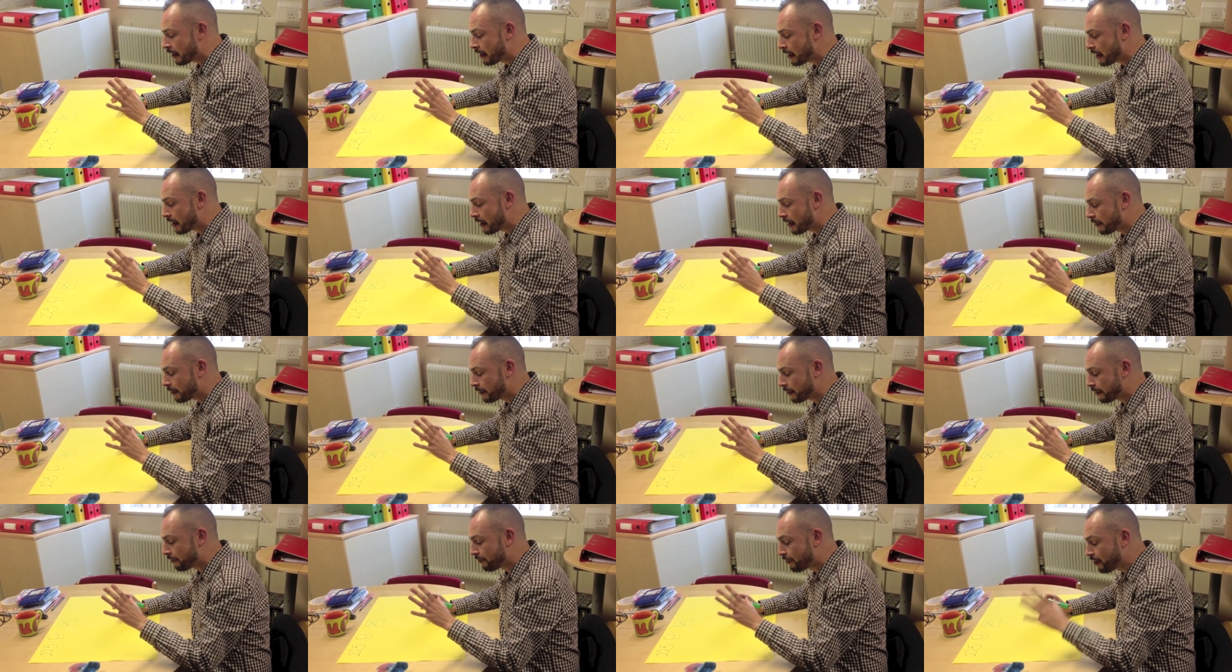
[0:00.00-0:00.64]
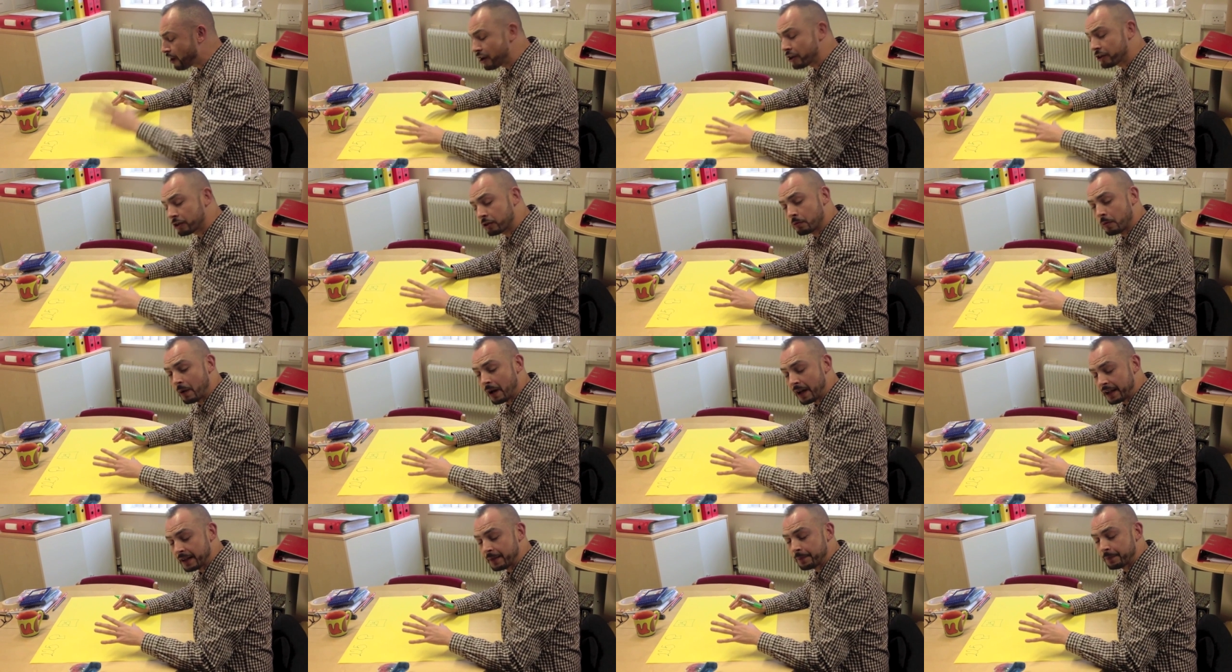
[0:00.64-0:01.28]
The first
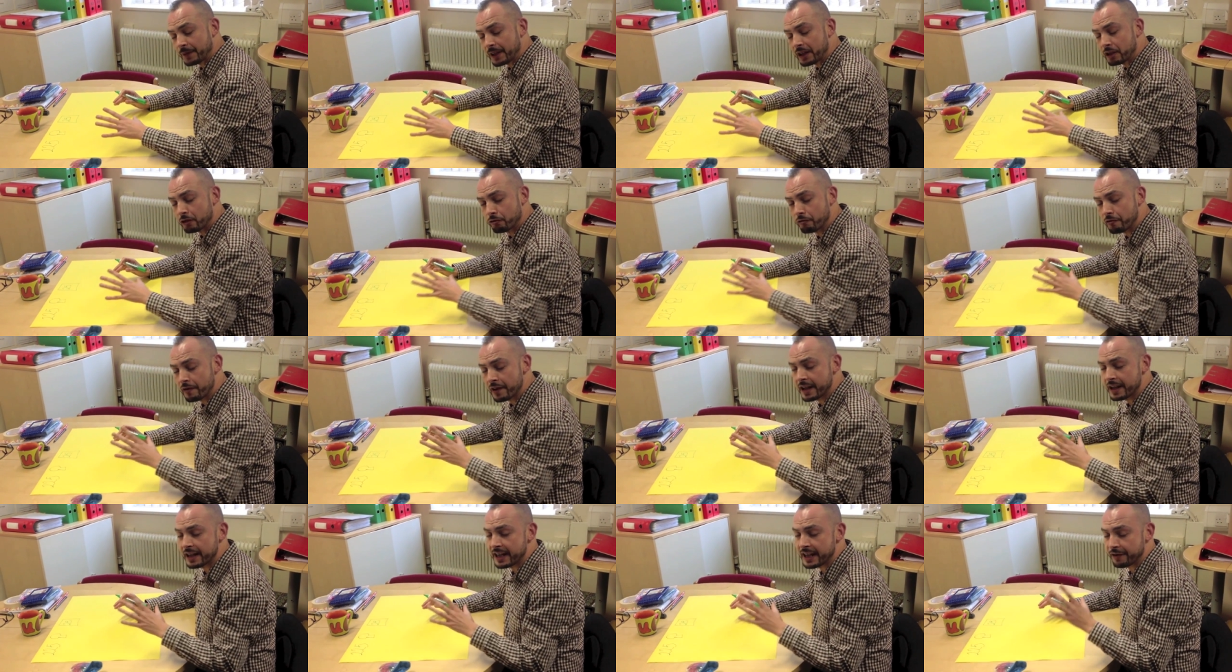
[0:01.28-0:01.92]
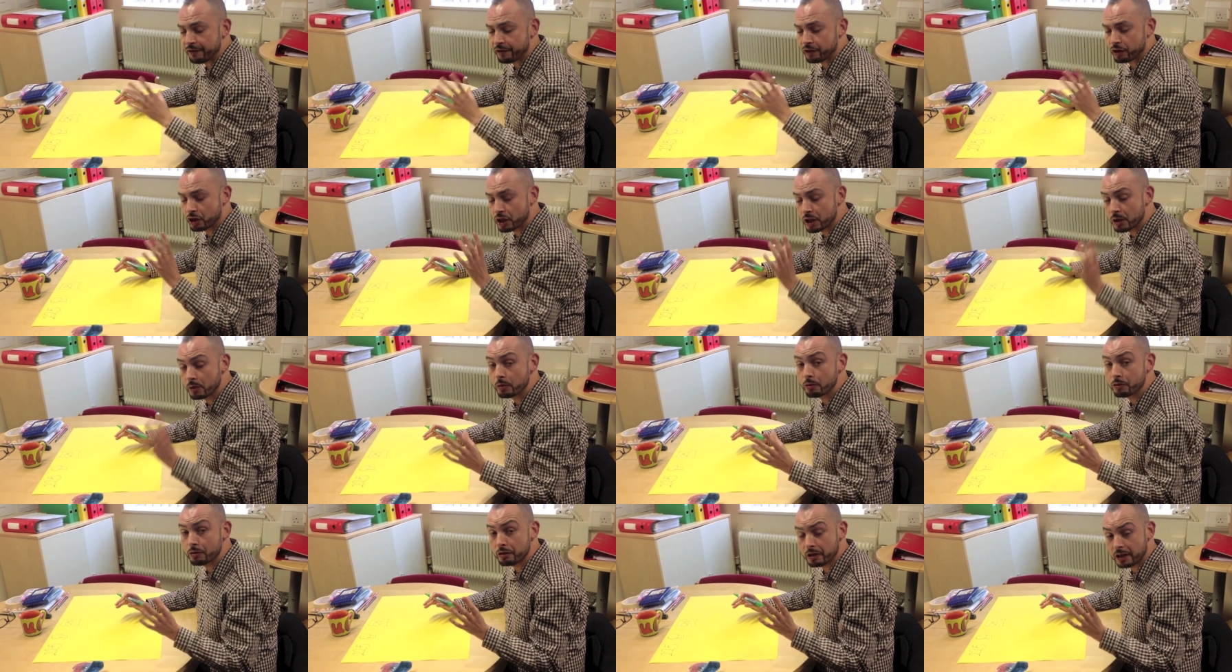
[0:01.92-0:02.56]
way is really for
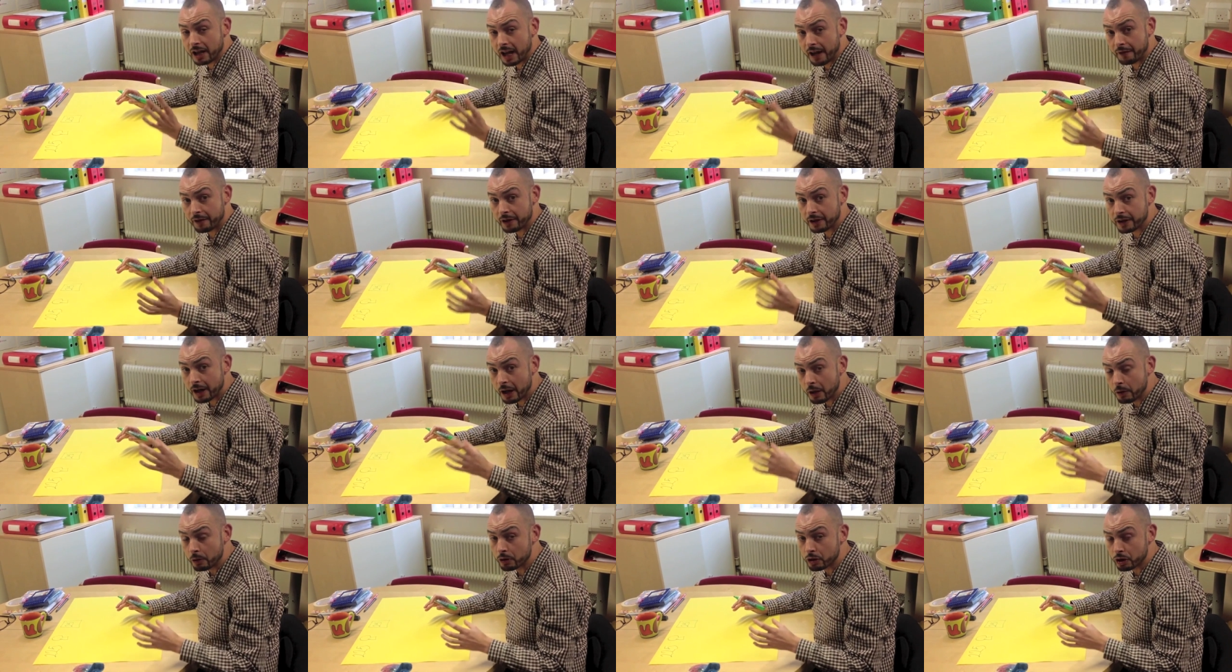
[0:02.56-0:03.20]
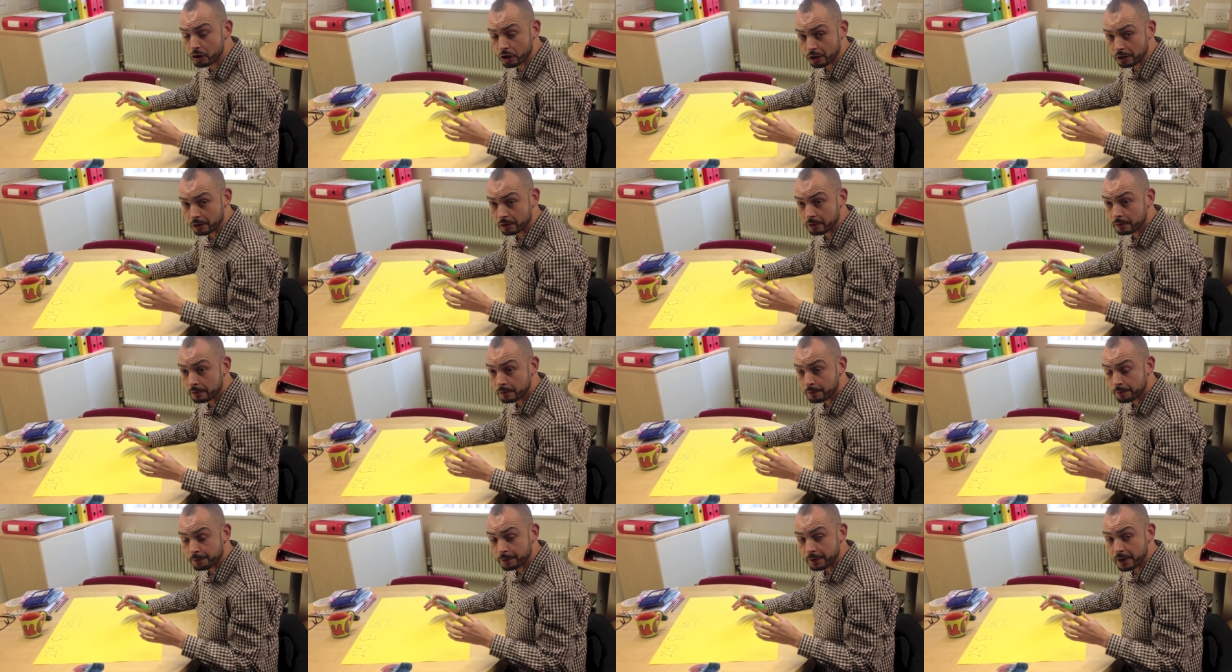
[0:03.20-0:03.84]
children to have a notion
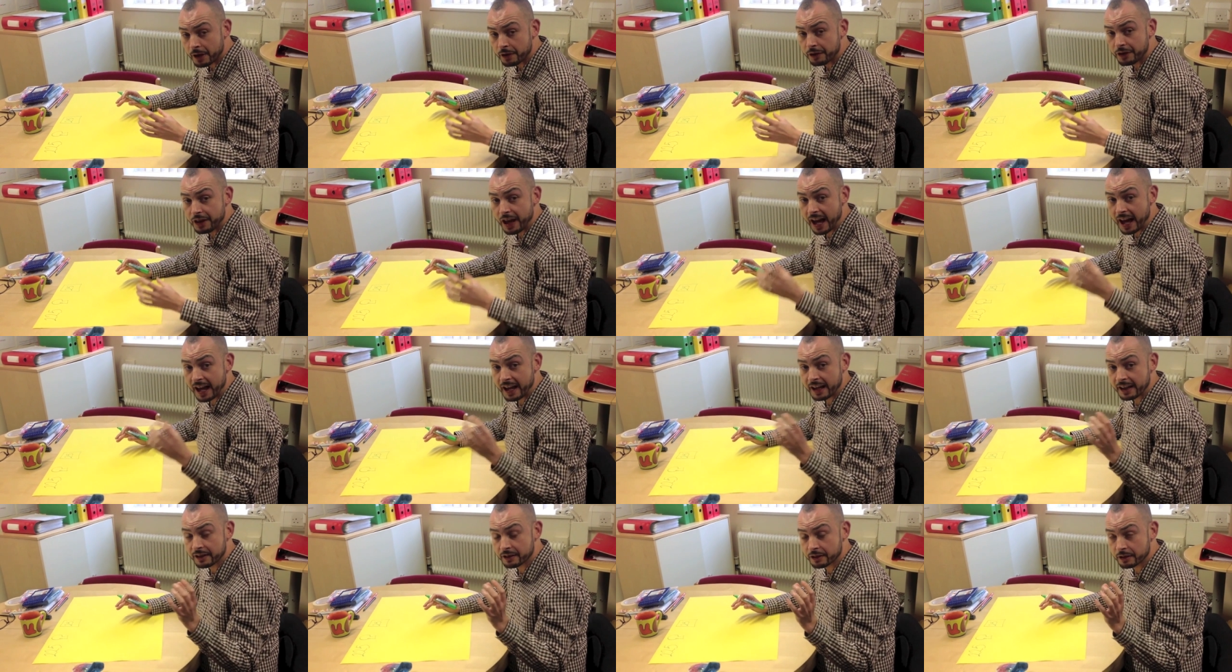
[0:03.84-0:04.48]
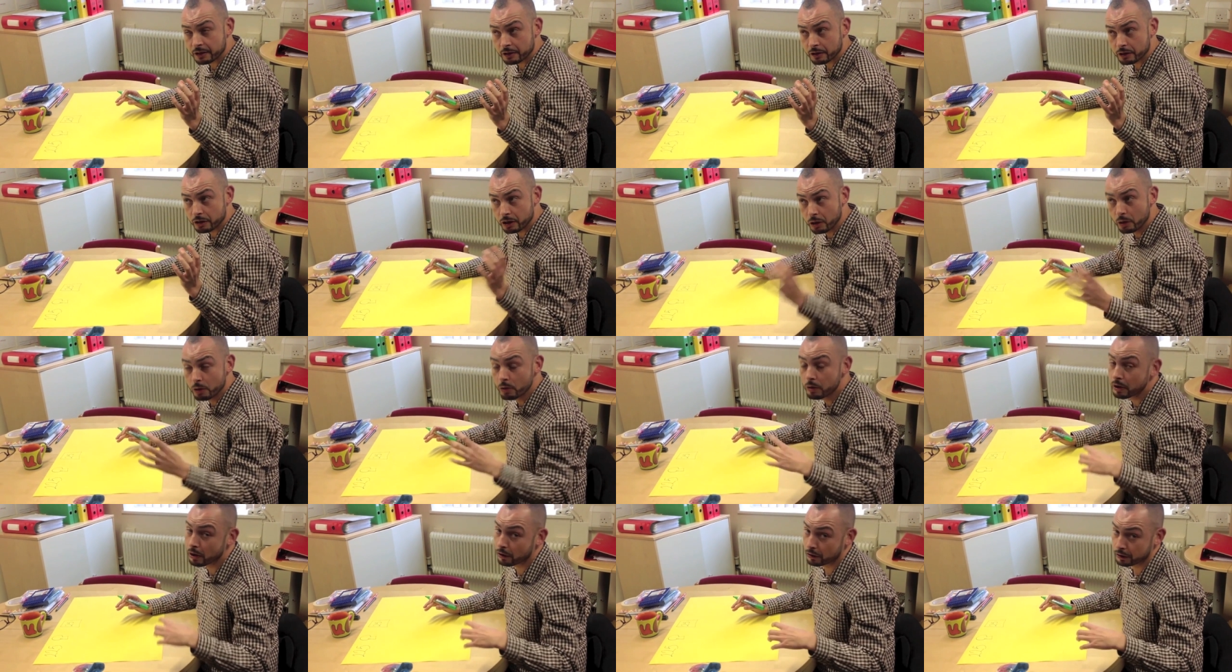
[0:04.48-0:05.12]
that
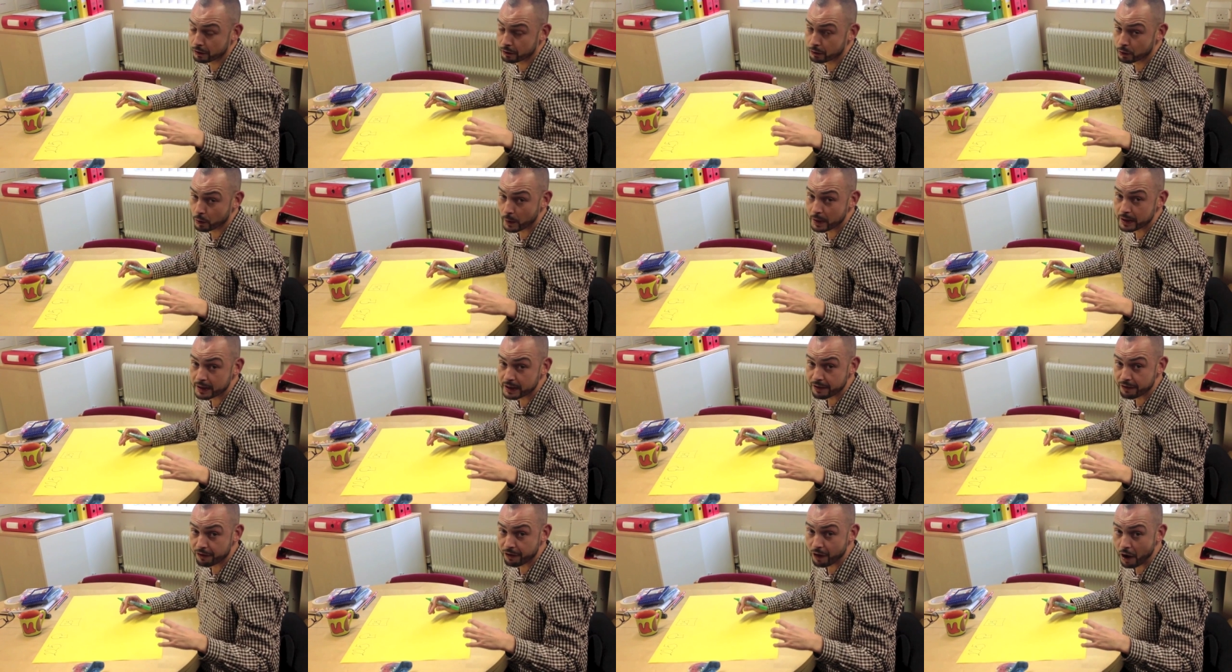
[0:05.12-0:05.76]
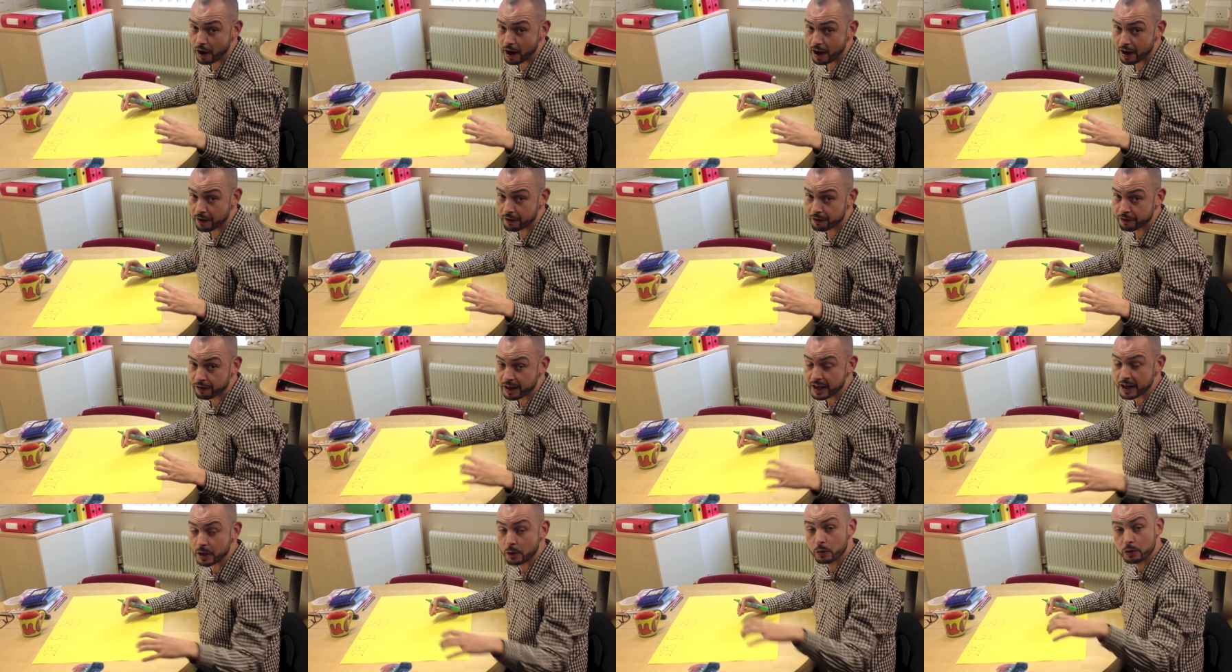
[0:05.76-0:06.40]
two lots of 25
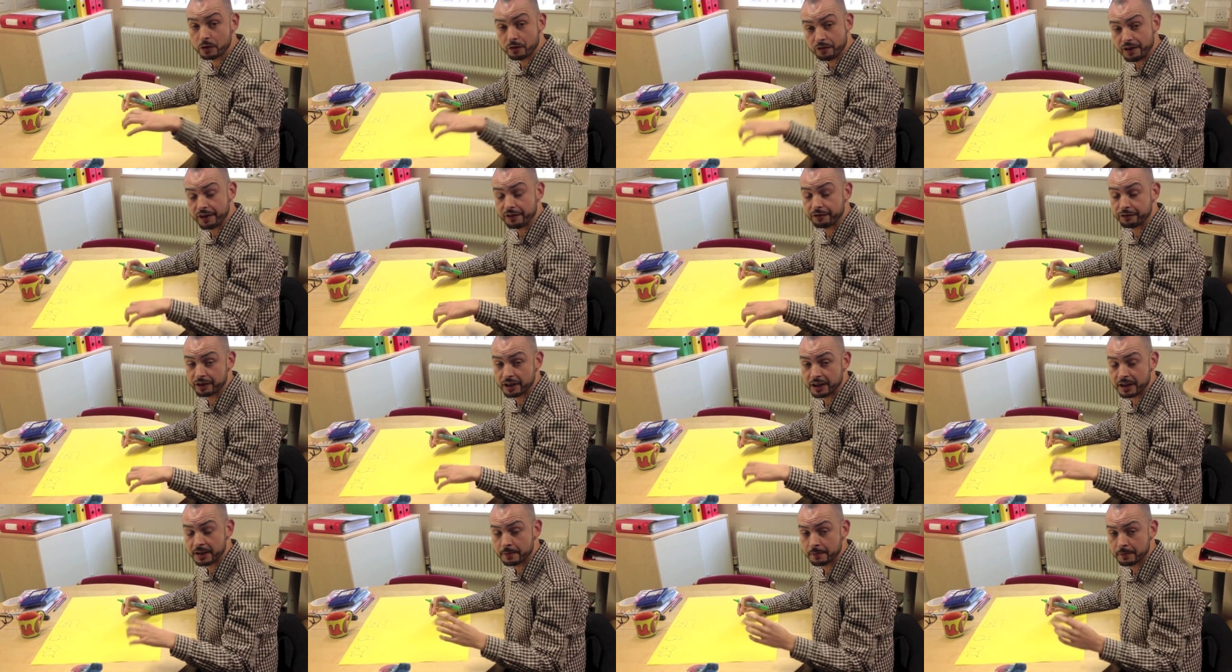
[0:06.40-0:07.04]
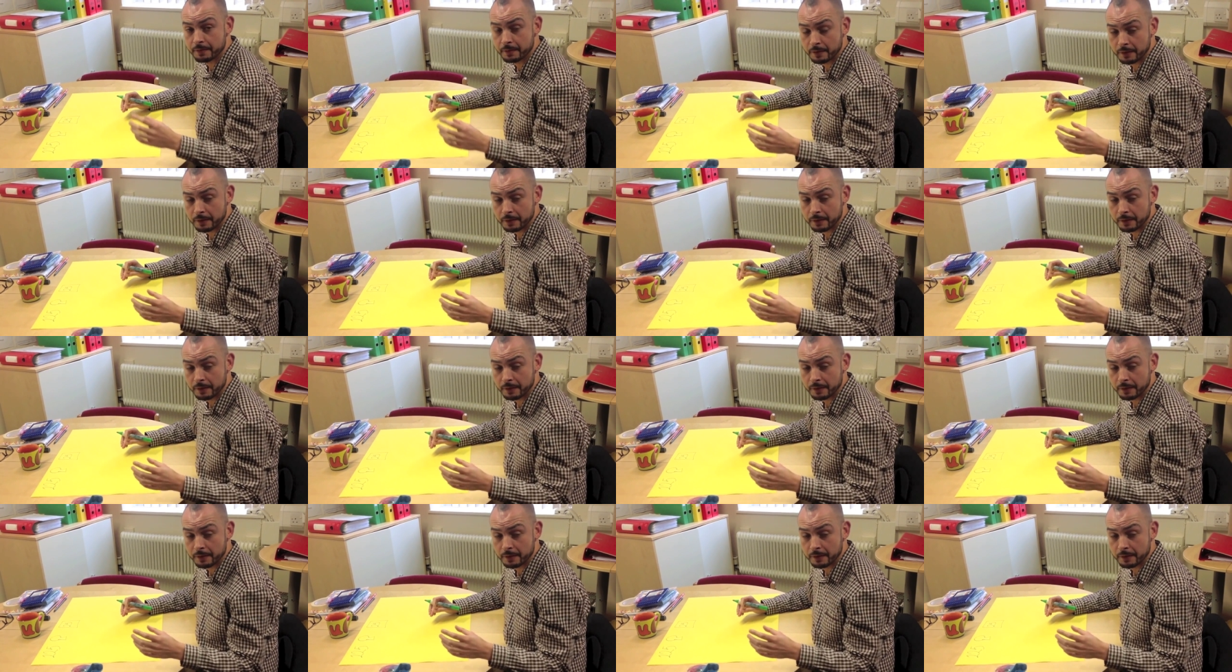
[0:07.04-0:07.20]
equals 50,